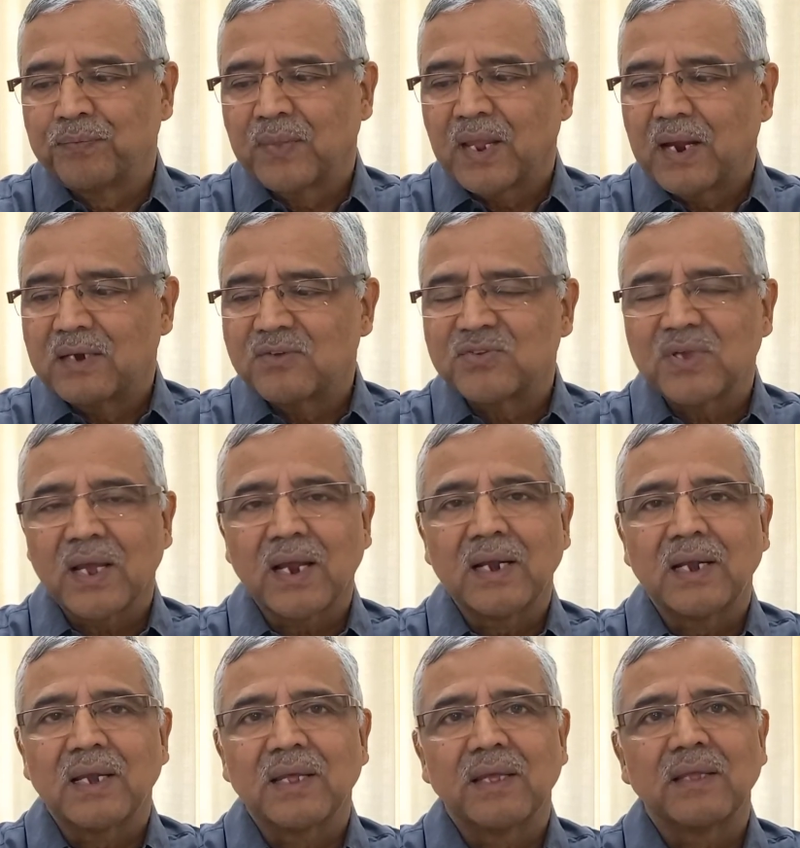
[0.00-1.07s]
And
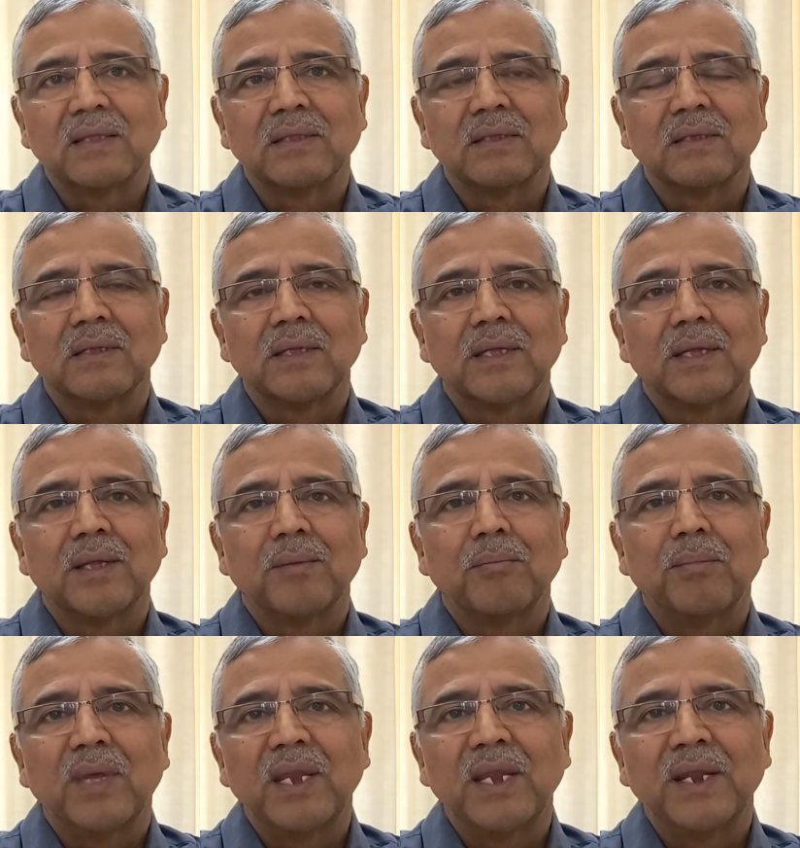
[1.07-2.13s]
secondly,
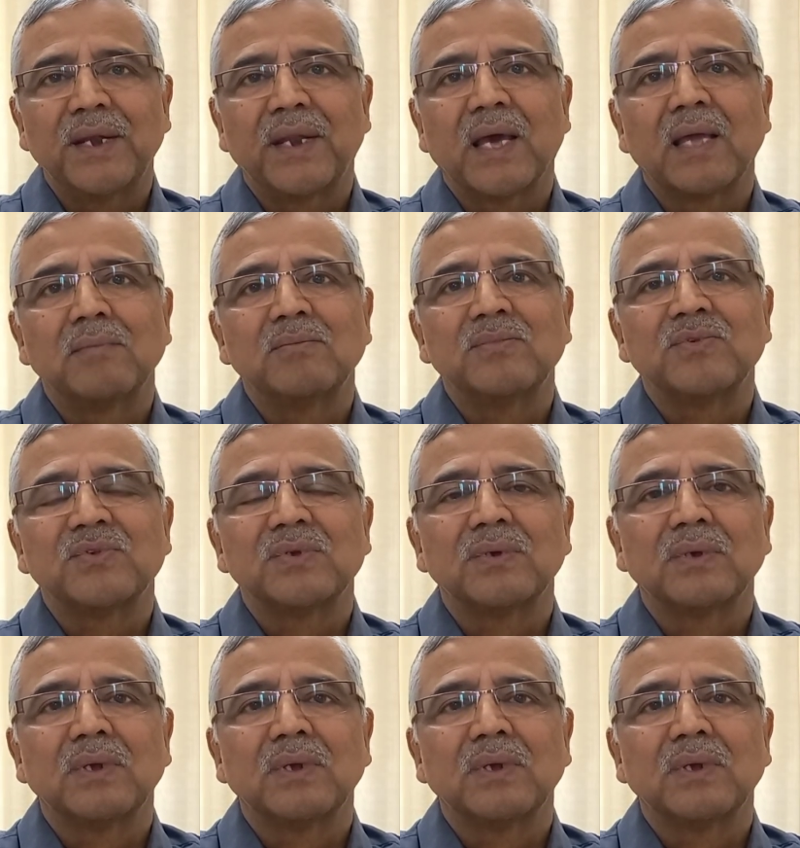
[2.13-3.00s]
many times